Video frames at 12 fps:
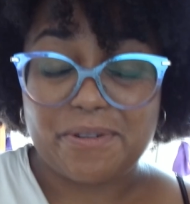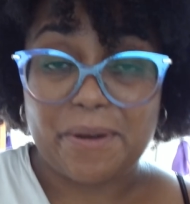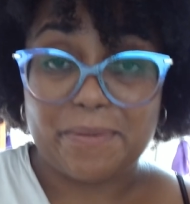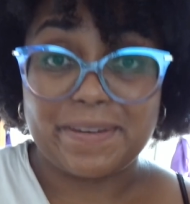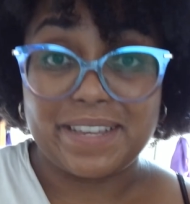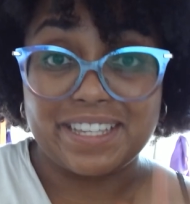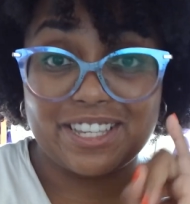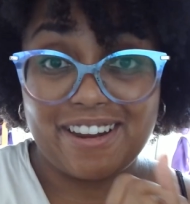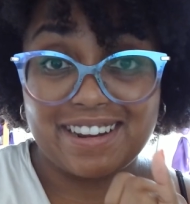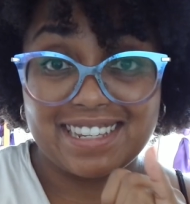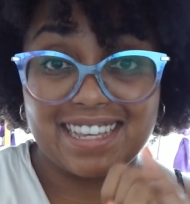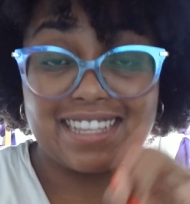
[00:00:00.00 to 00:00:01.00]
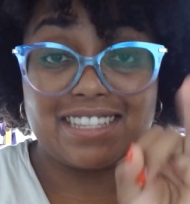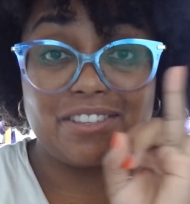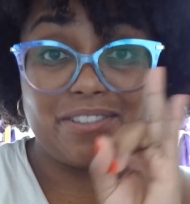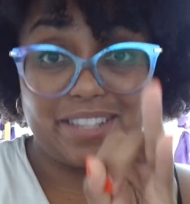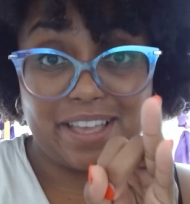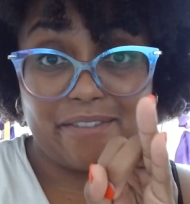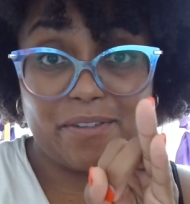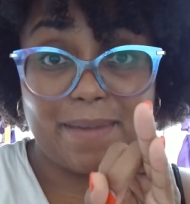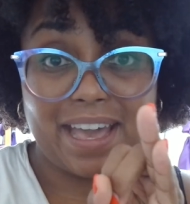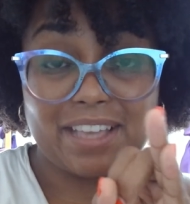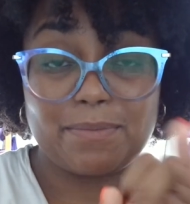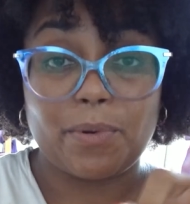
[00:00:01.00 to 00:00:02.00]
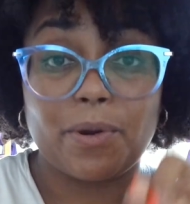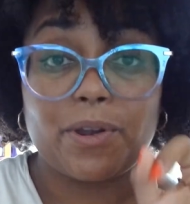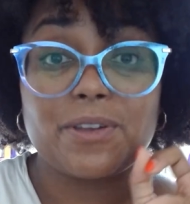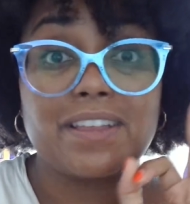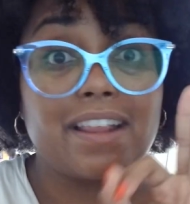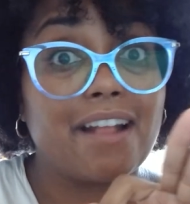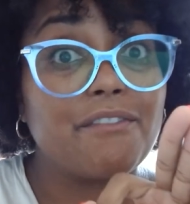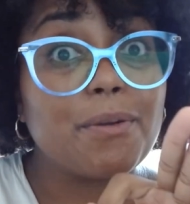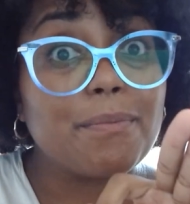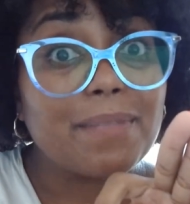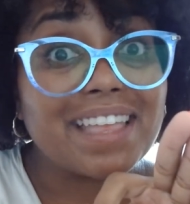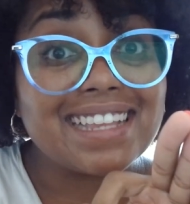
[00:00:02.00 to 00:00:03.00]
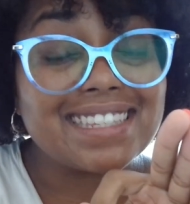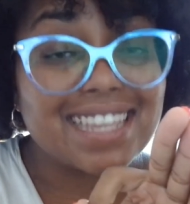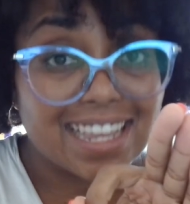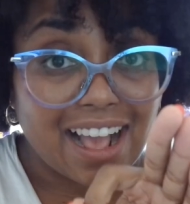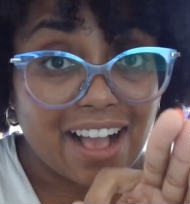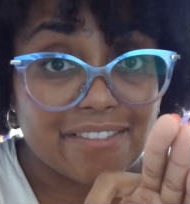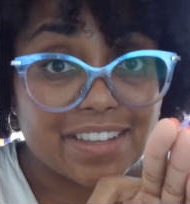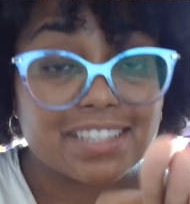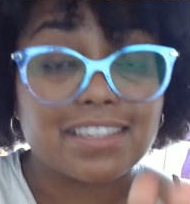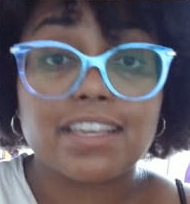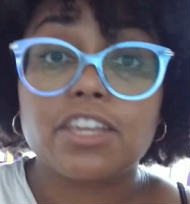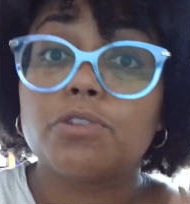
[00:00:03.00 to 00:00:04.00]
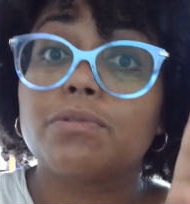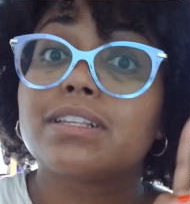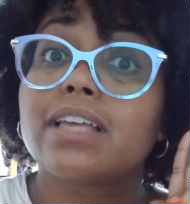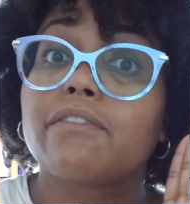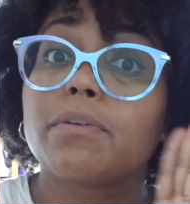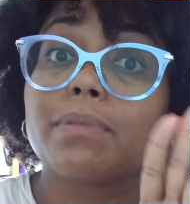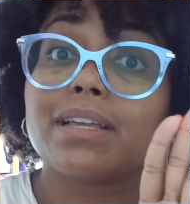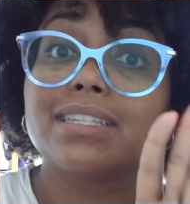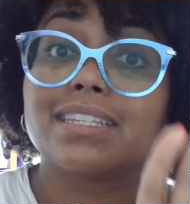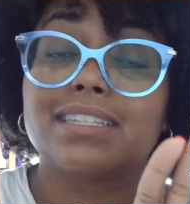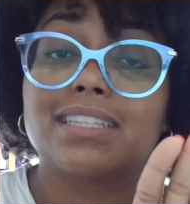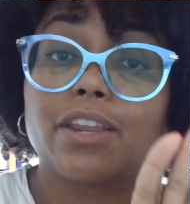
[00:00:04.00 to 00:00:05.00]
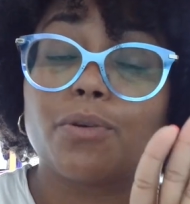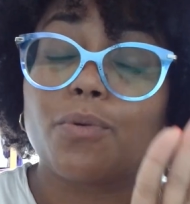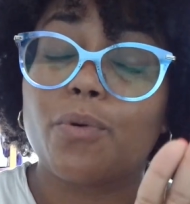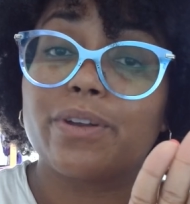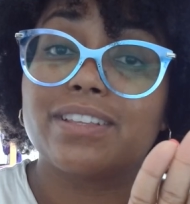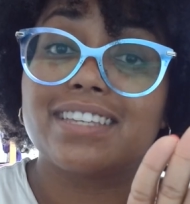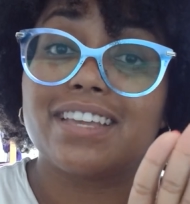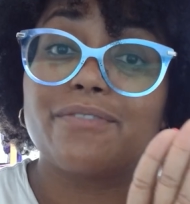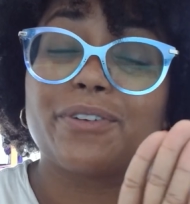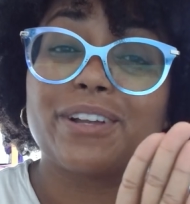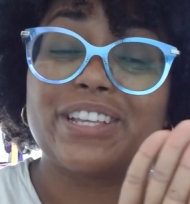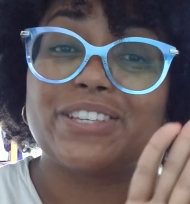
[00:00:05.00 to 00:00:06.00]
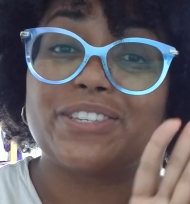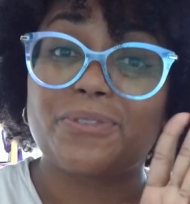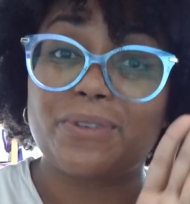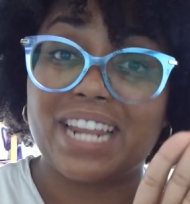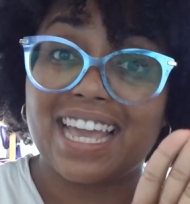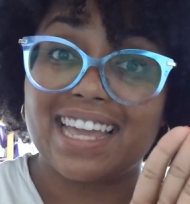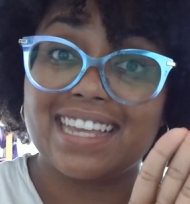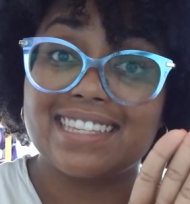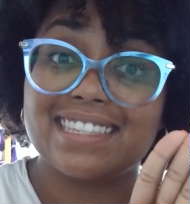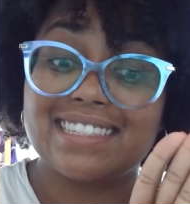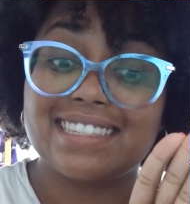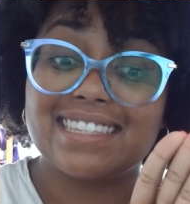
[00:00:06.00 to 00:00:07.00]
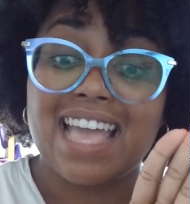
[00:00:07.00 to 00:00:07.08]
PCR test. You need to have your passport. You need to have your plane ticket, obviously. You need to have a place to stay to quarantine for at least 3 days.